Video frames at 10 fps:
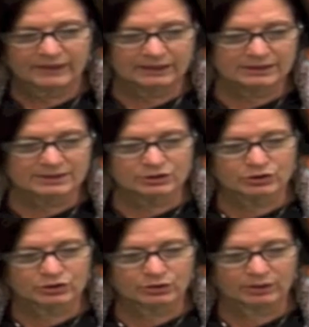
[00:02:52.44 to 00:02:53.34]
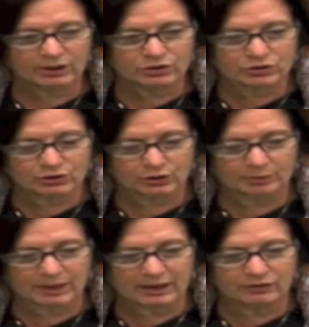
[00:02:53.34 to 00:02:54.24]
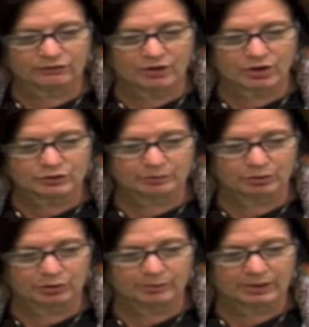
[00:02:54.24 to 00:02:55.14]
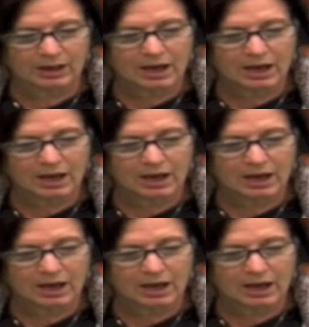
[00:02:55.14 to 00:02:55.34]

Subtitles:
They listened to the crickets chirp and the frogs burp.